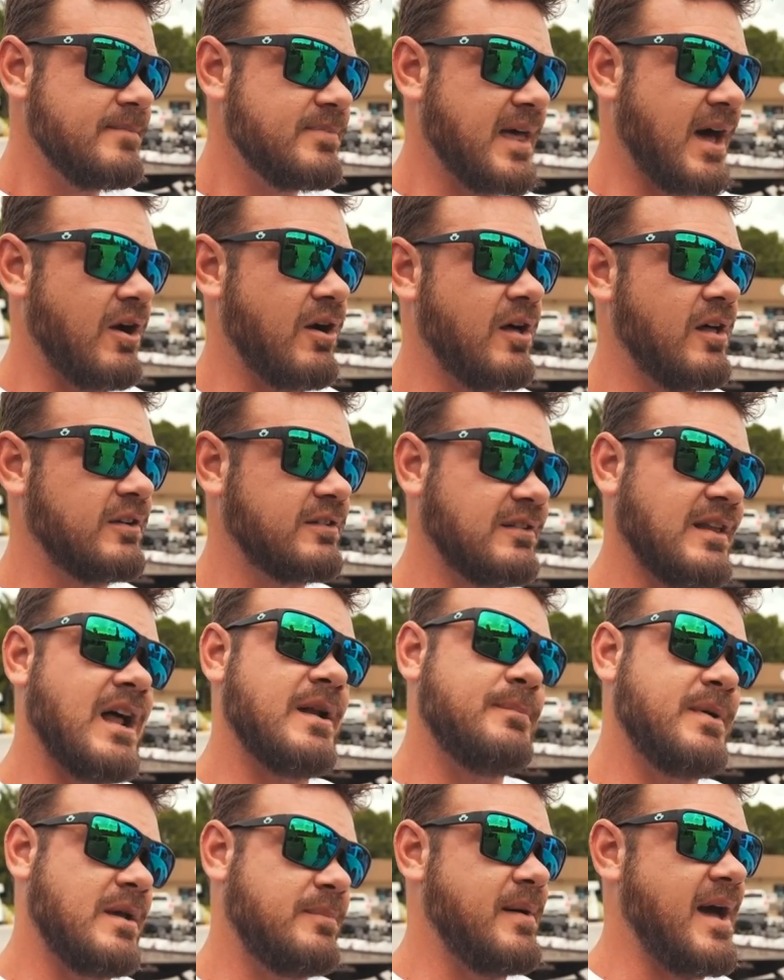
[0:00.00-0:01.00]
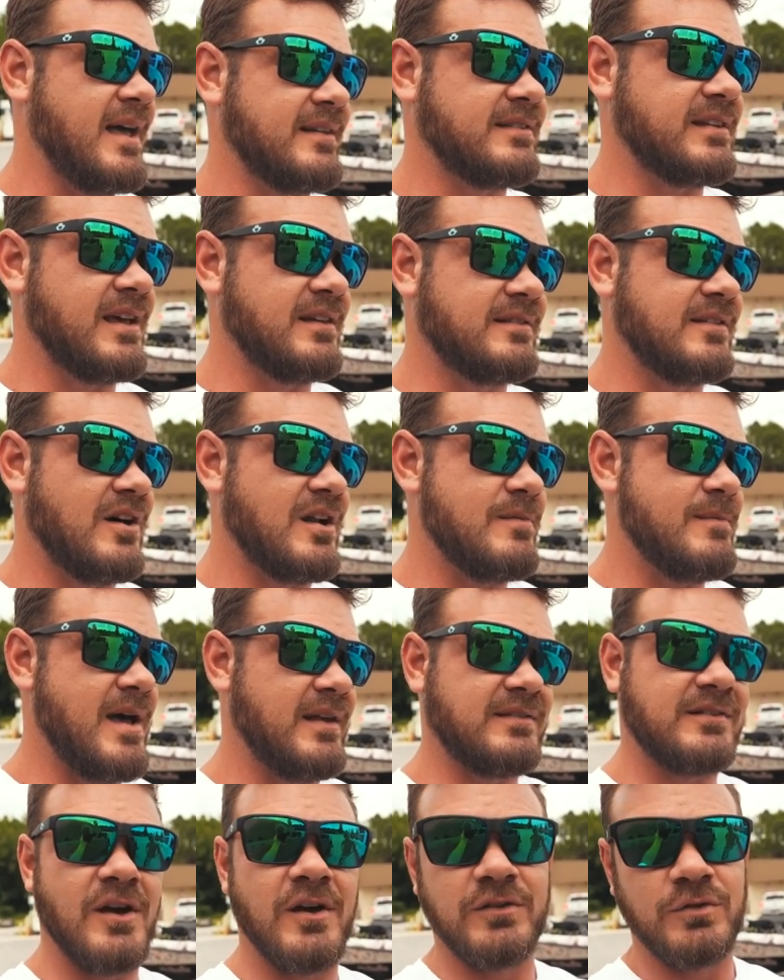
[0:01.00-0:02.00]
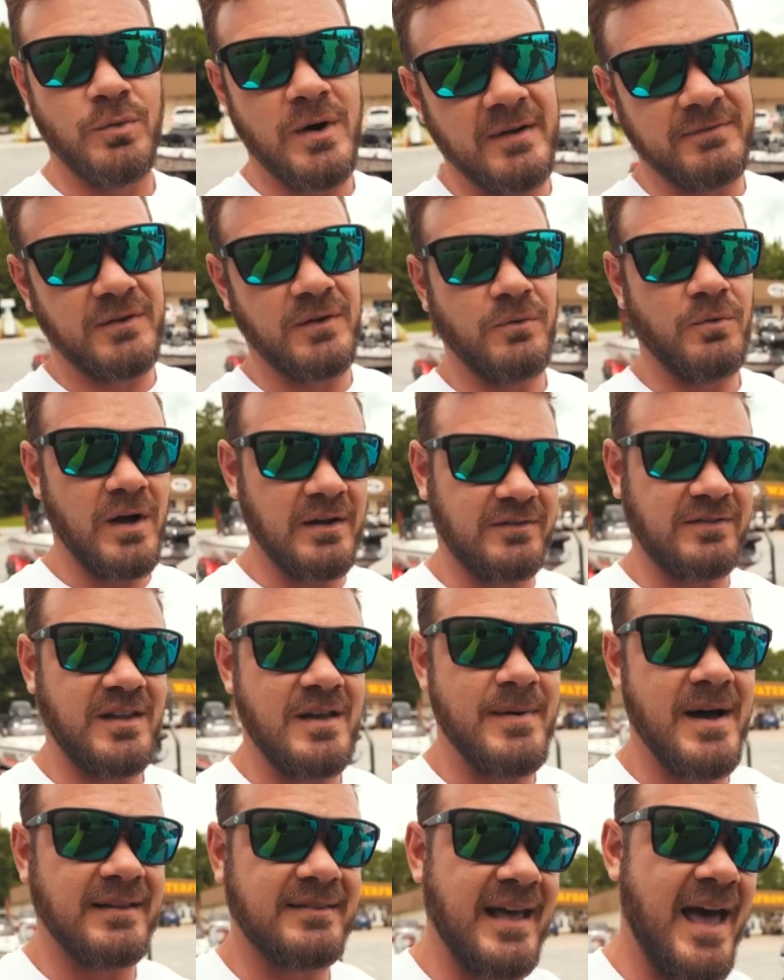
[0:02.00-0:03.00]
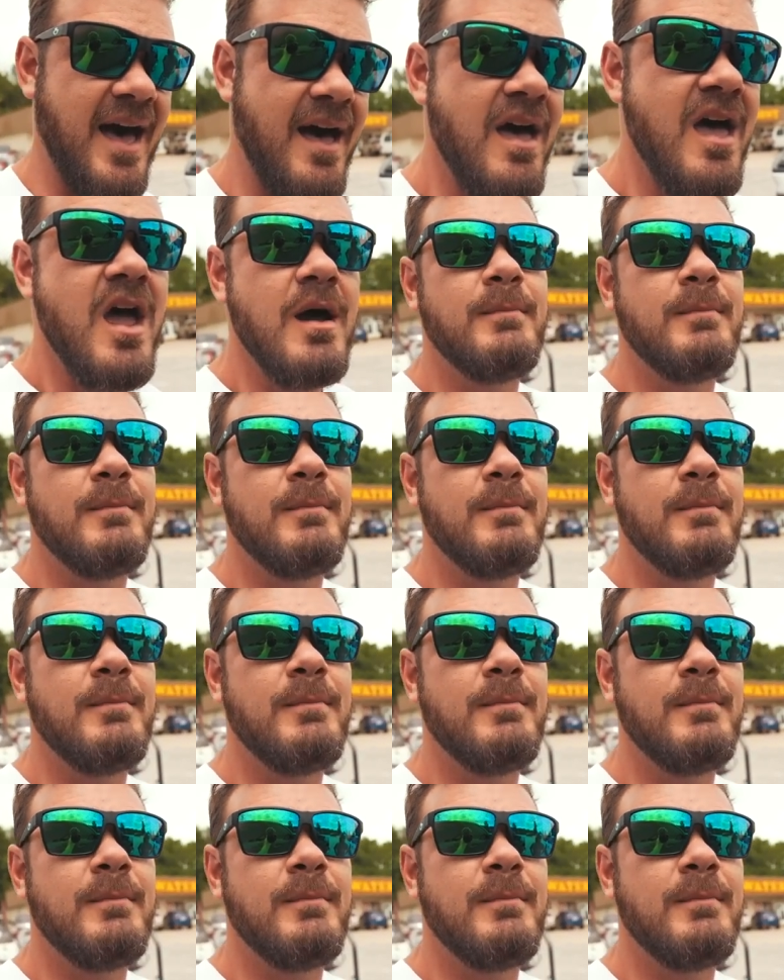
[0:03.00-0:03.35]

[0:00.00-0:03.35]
I don't know, there's a lot of big bass lakes down in Mexico, so we'll have to, we'll have to see about that.